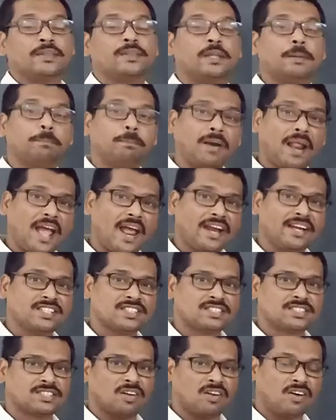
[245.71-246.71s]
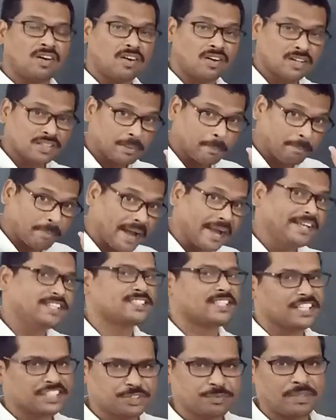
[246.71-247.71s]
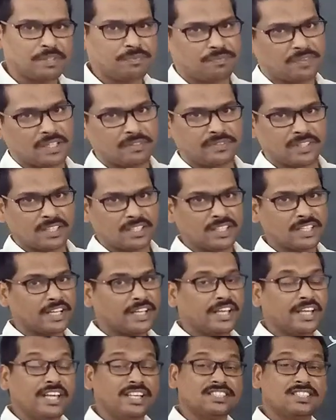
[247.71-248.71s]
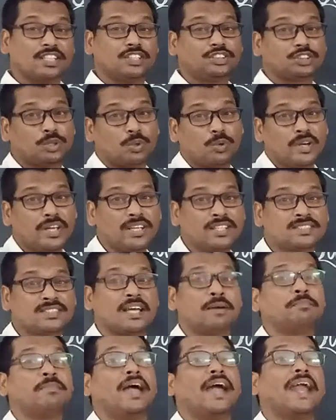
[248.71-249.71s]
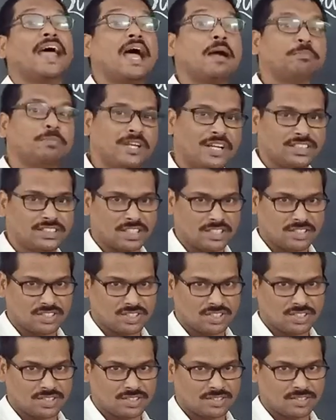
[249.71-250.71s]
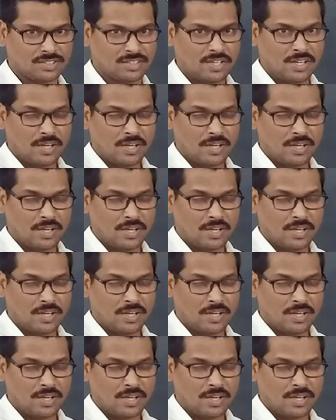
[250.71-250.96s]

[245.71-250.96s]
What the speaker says: The plants or the bisexual flower is showing some adaptations.